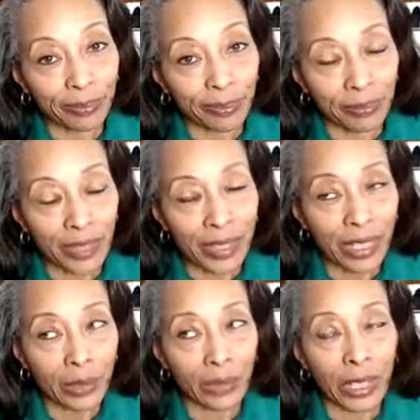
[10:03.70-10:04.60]
And it's
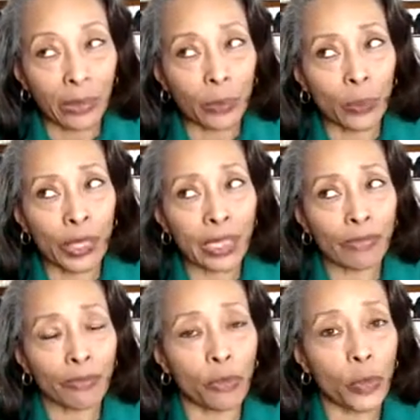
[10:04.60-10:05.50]
like, okay, what
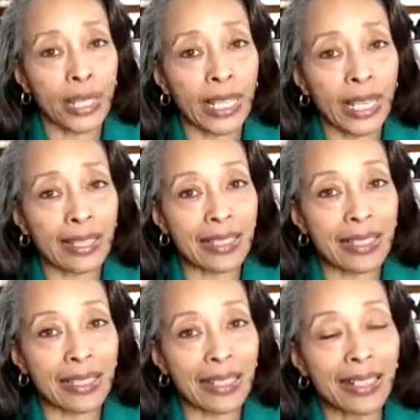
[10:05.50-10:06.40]
vortex?
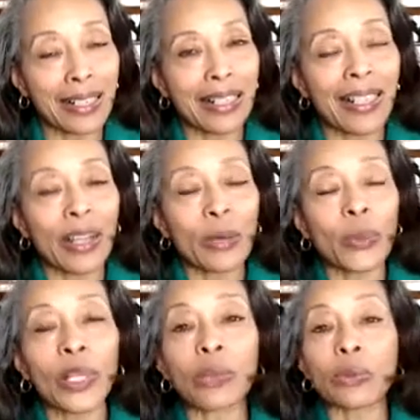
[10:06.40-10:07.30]

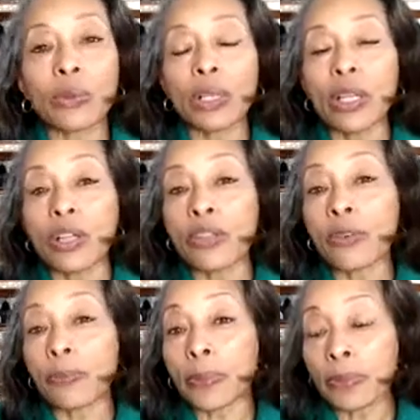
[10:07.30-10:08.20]
Well, the
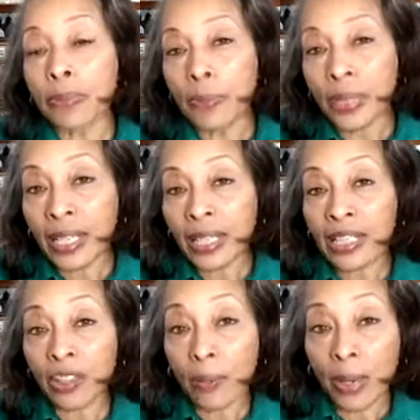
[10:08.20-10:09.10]
blood
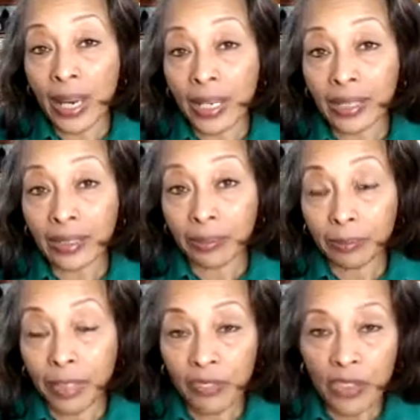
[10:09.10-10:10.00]
in our body,
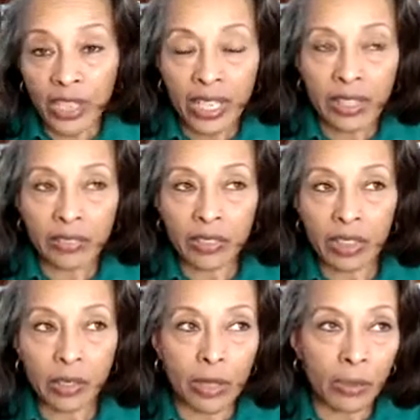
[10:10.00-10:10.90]
if you think of
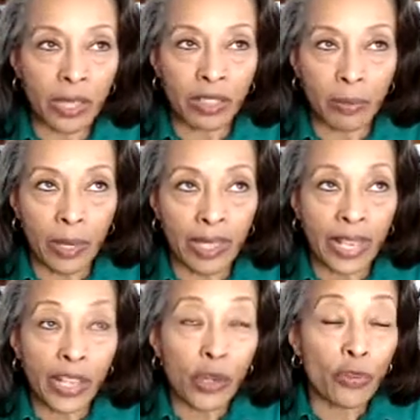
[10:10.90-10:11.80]
the blood in the body, I
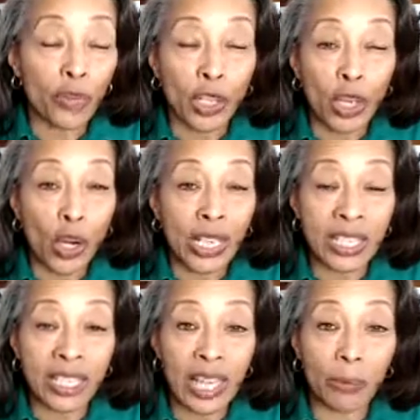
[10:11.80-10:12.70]
know for the
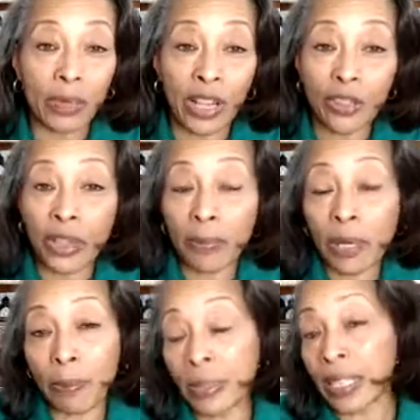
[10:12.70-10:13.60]
longest time when I thought
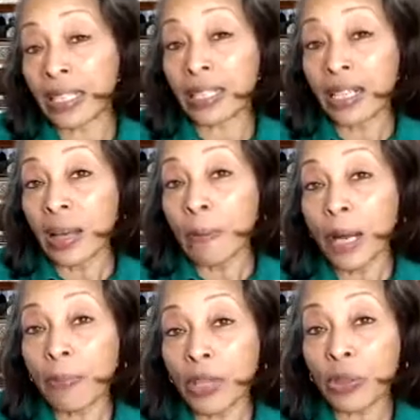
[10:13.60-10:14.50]
about blood
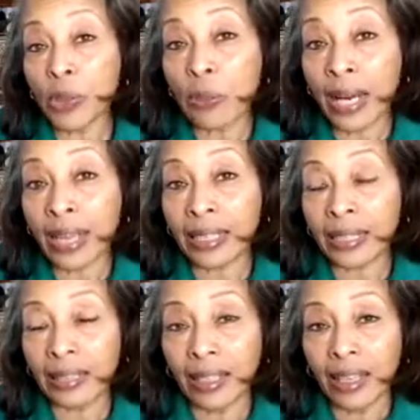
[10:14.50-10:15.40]
pumping through the body,
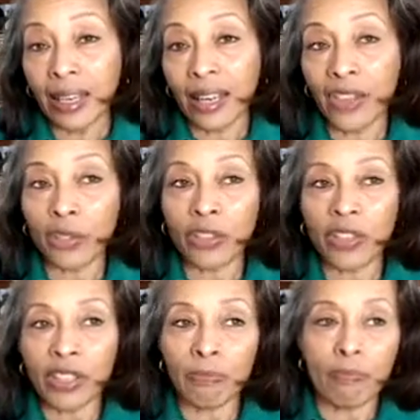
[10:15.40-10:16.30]
I thought of
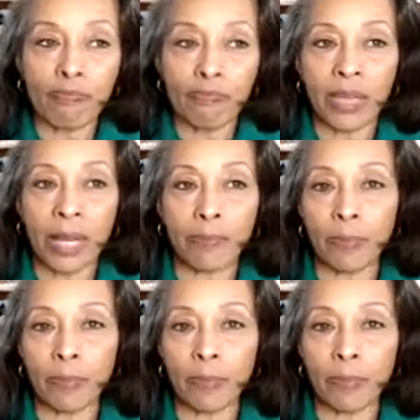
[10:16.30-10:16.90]
it like